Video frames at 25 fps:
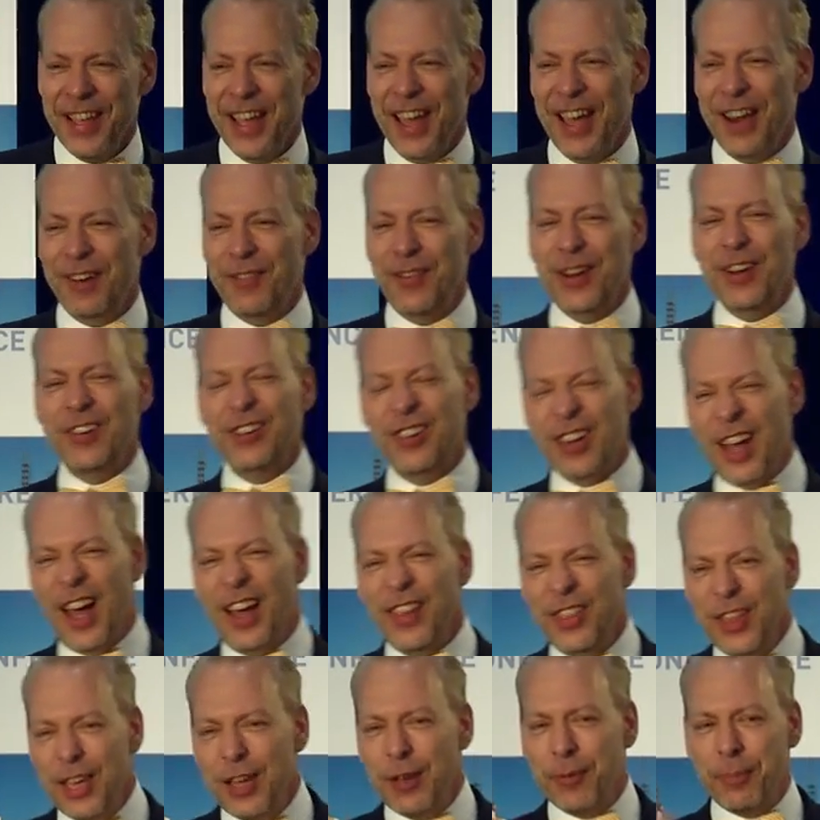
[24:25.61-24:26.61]
And it reached,
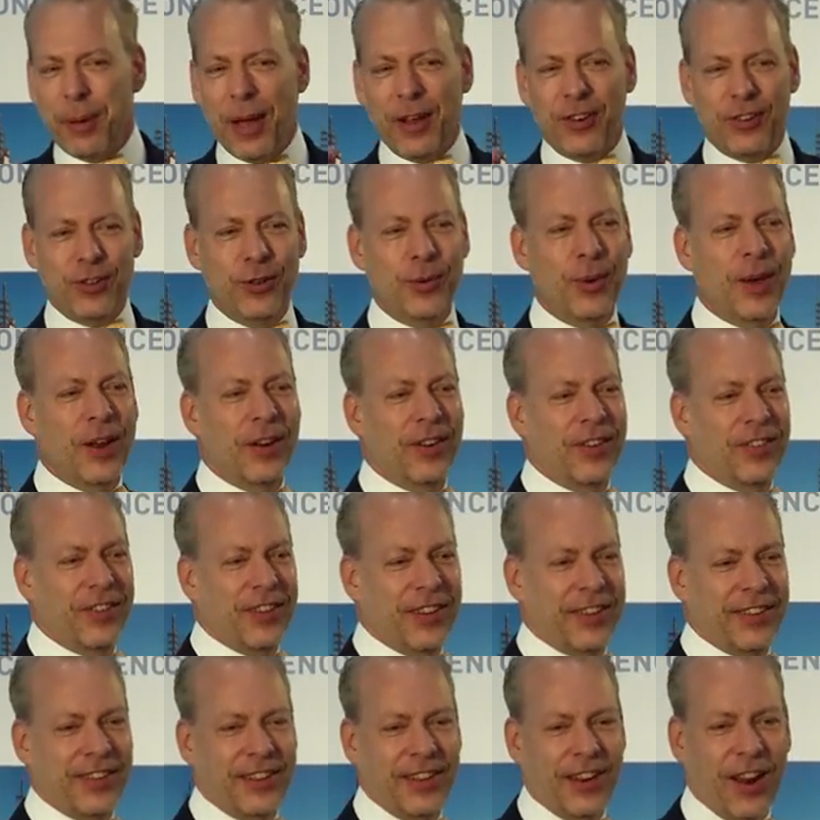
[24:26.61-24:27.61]
I think, about
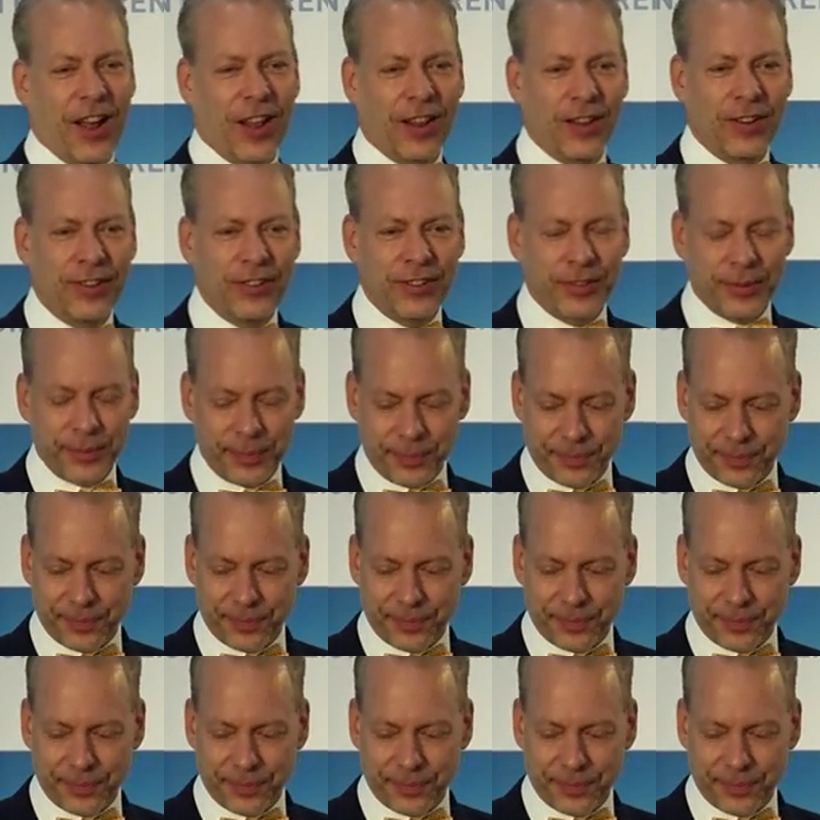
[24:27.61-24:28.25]
$260.